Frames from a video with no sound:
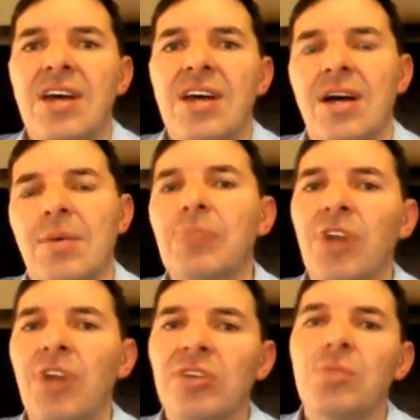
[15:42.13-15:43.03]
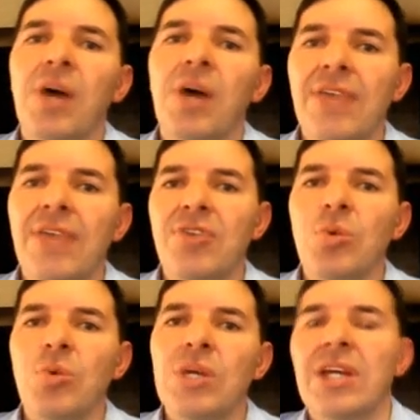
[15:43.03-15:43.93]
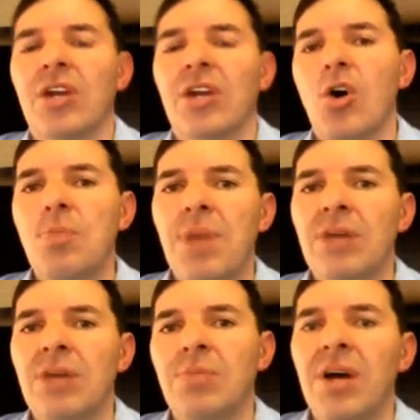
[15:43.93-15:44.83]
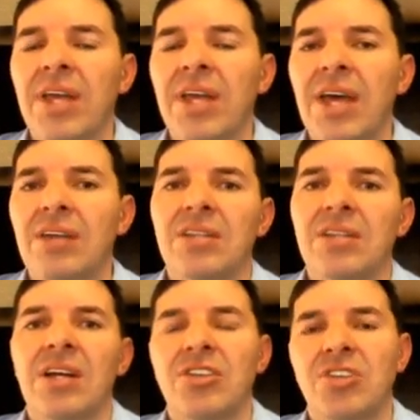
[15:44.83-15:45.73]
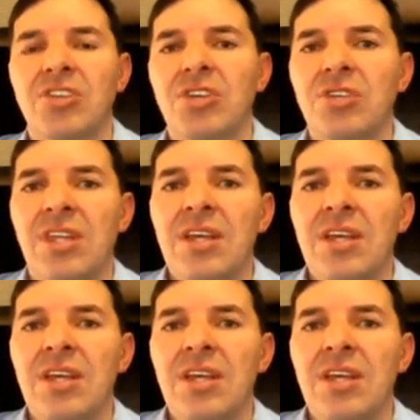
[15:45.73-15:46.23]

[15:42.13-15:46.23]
I'm trying to buy every week and compound my account like I showed you,